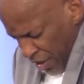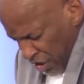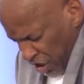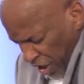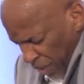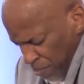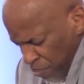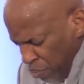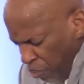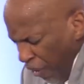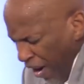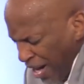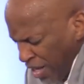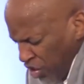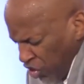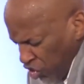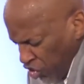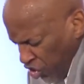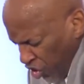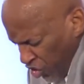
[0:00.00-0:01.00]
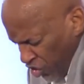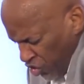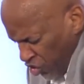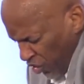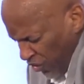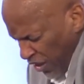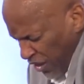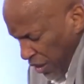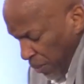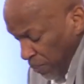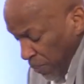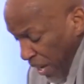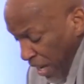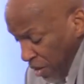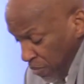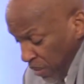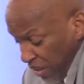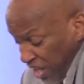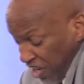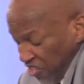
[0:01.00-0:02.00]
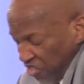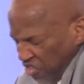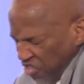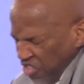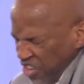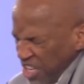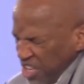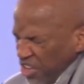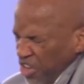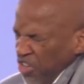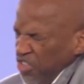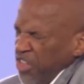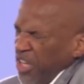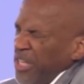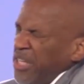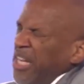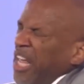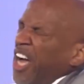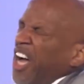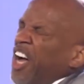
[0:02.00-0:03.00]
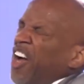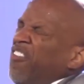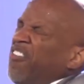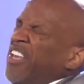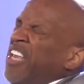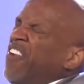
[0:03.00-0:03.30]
To embrace her so that the baby can feel the love,